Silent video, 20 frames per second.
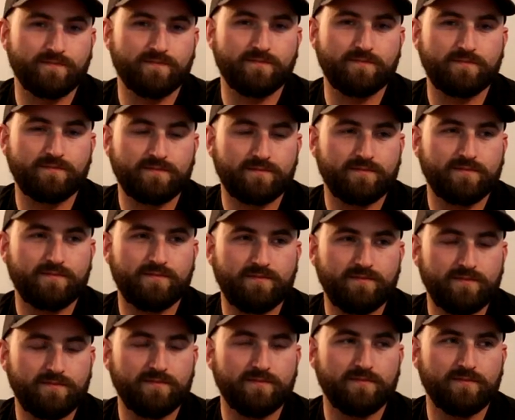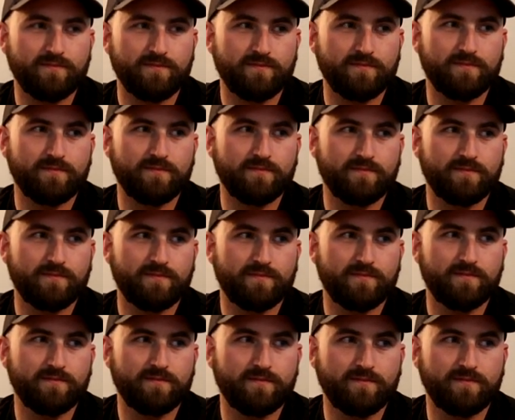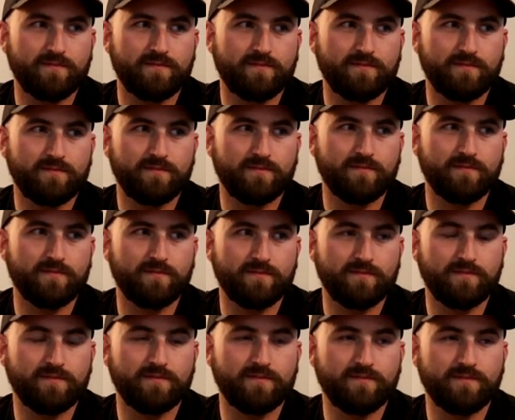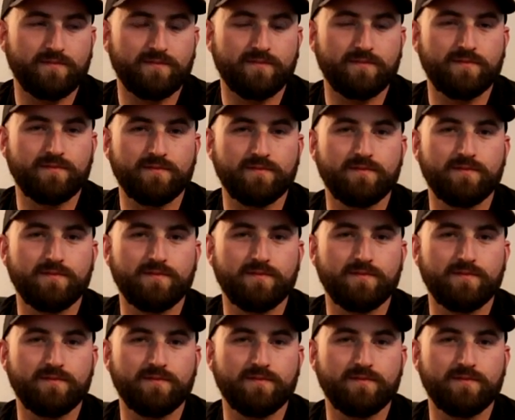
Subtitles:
[no speech]